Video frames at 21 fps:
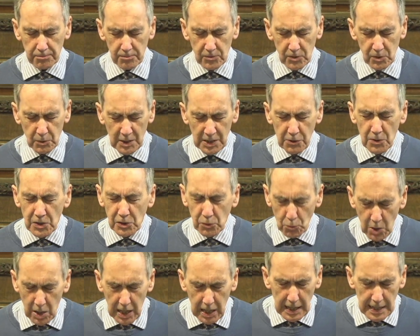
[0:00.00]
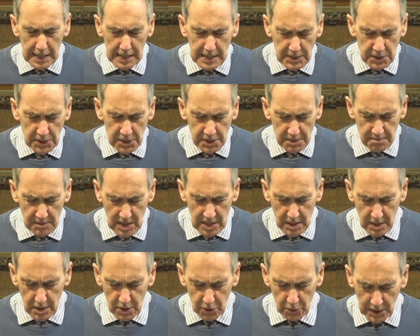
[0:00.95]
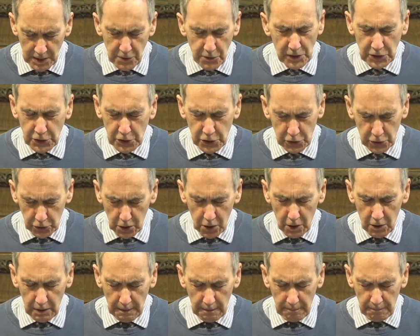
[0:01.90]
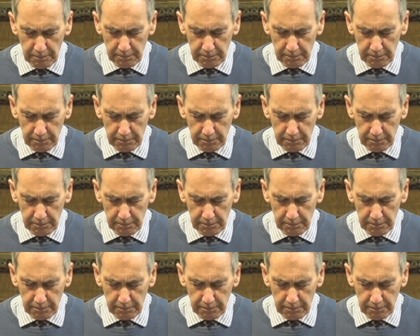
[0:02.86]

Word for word: the one who is wise, the one who is strong,